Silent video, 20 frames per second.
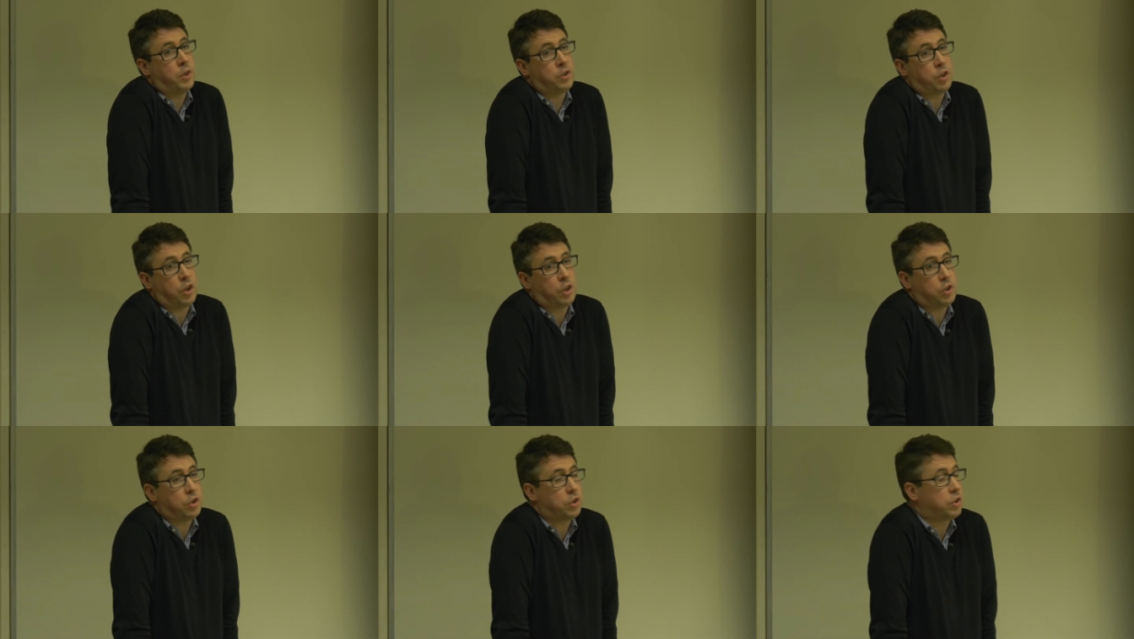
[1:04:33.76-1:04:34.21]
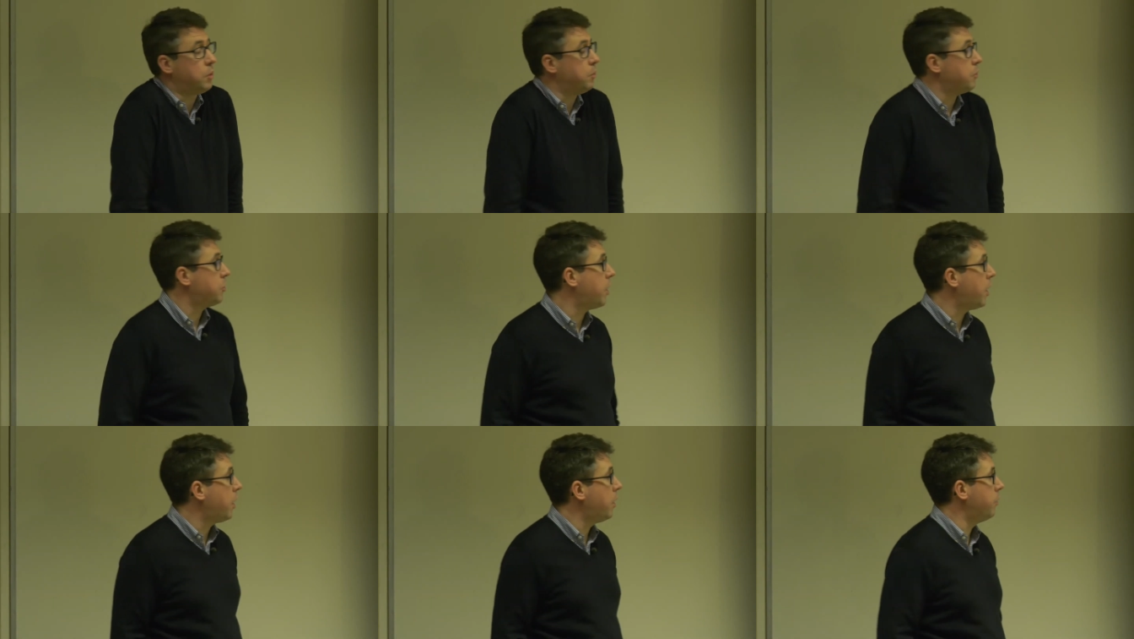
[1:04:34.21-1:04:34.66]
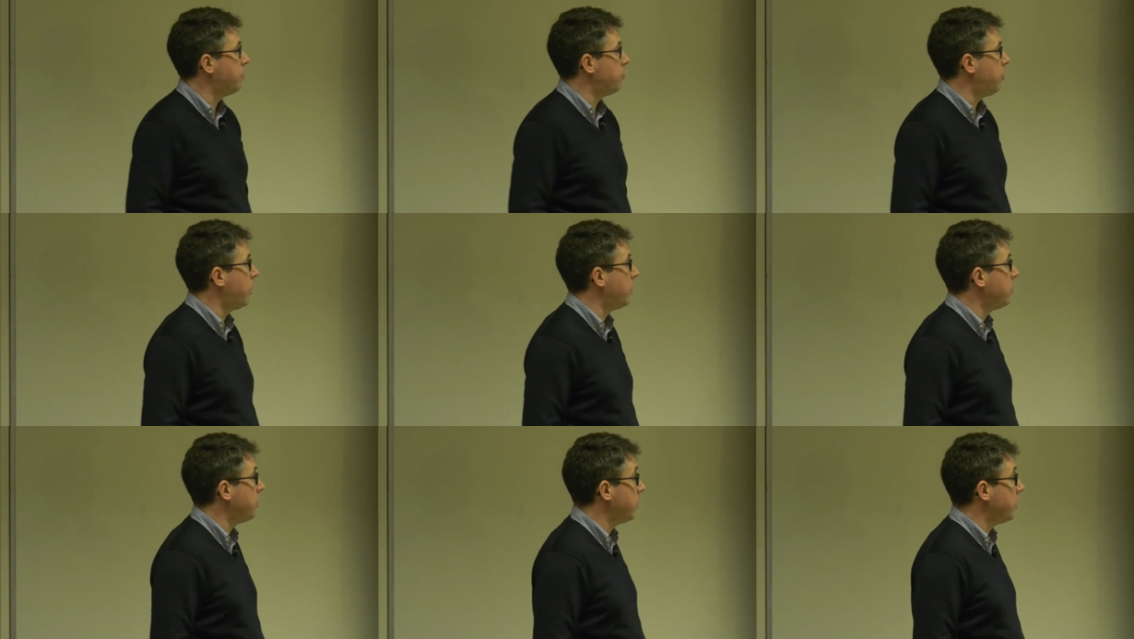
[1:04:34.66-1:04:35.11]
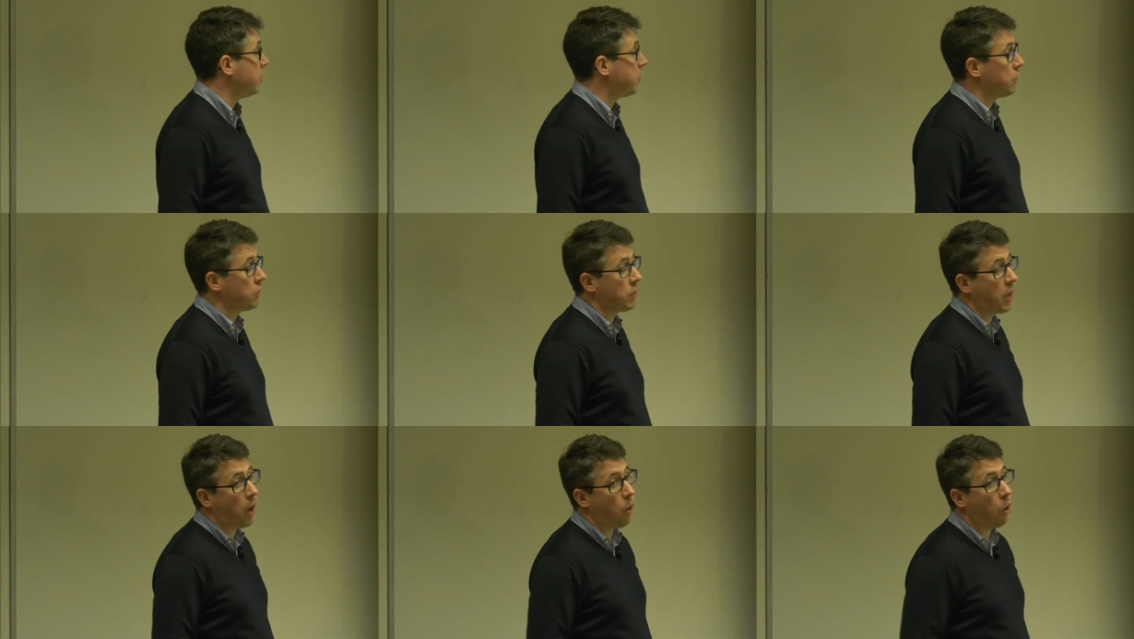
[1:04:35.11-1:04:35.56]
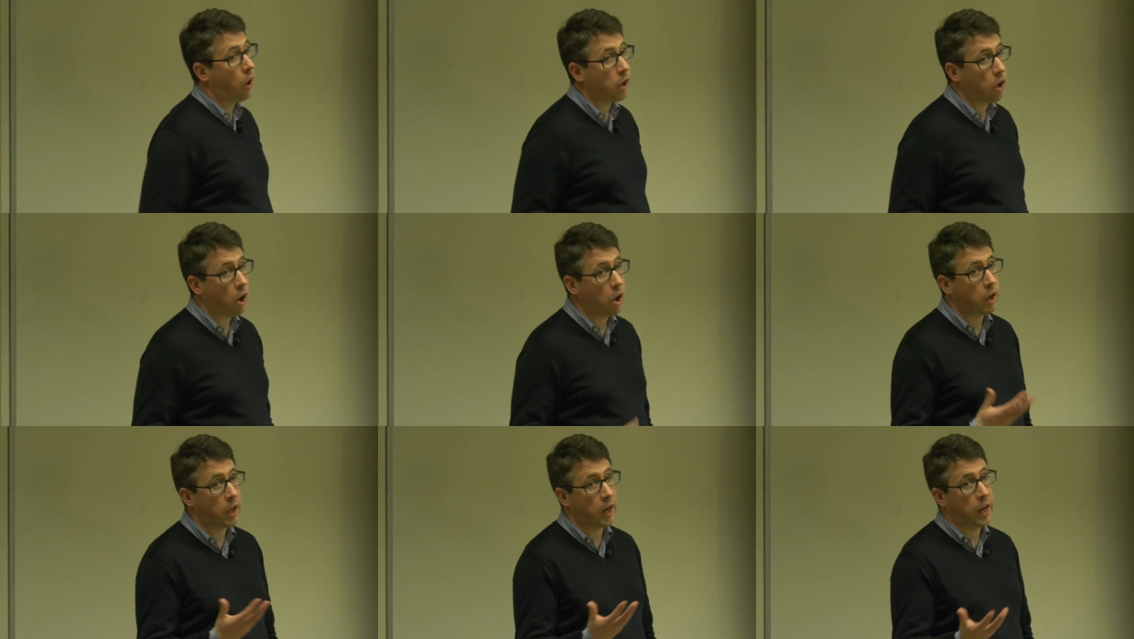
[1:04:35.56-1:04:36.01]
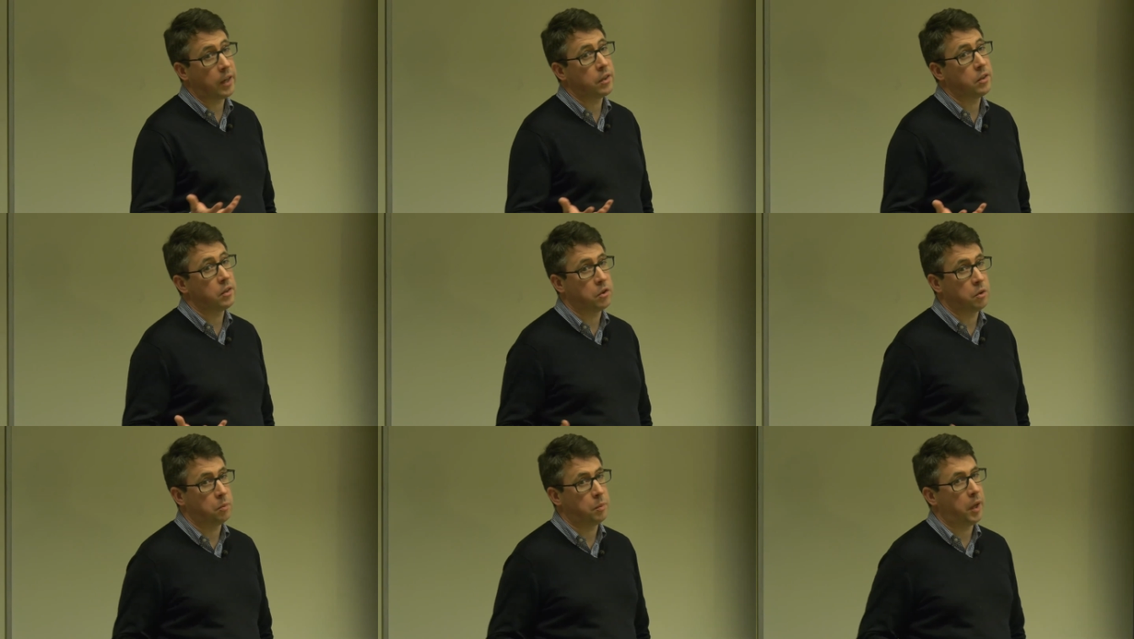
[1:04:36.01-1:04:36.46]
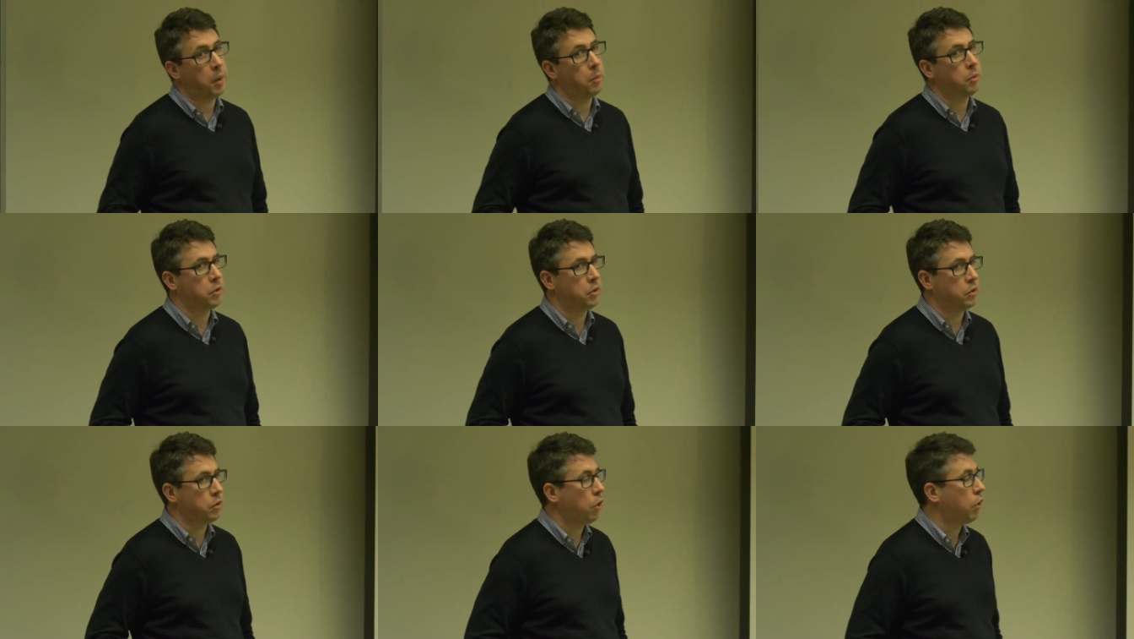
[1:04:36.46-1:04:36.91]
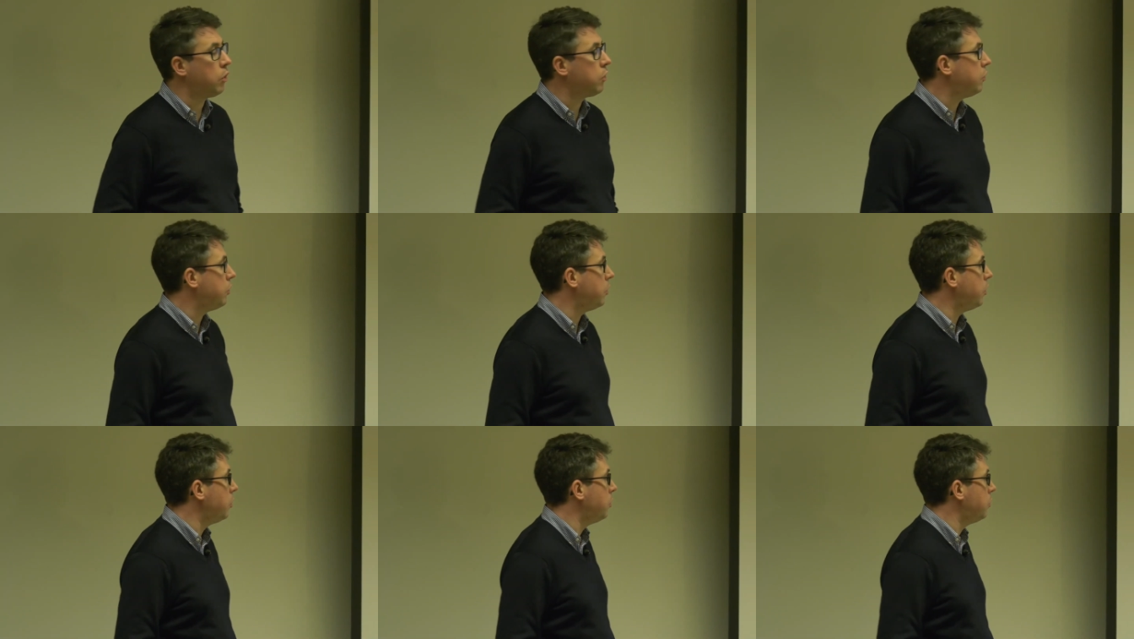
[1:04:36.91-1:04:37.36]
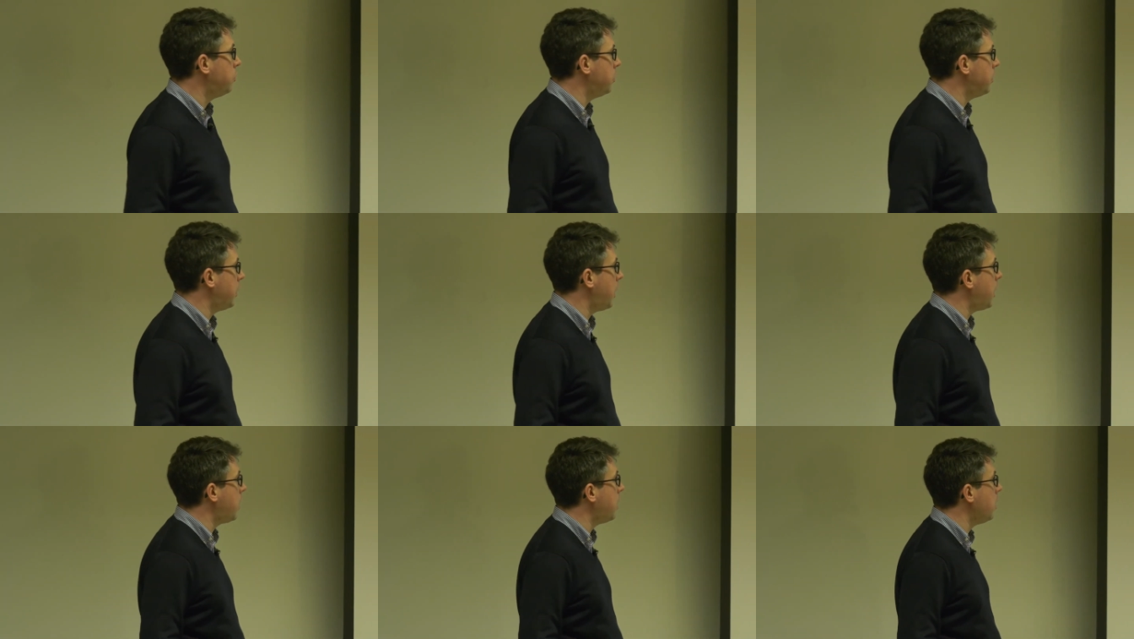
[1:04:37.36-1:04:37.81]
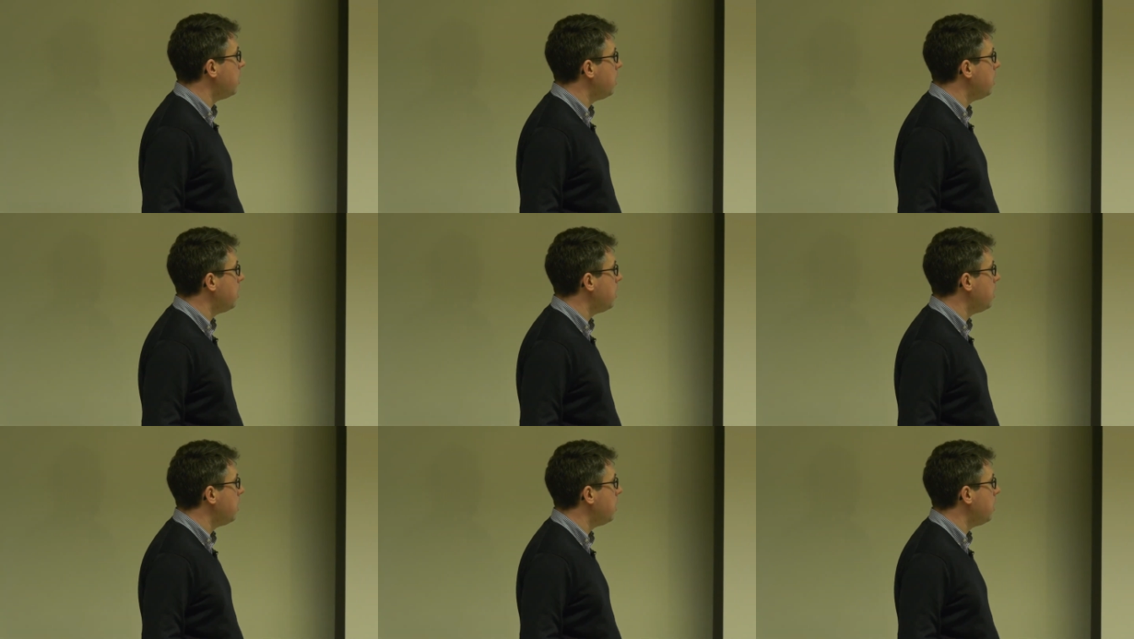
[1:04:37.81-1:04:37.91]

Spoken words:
so who still needs help, I try to run around for a few minutes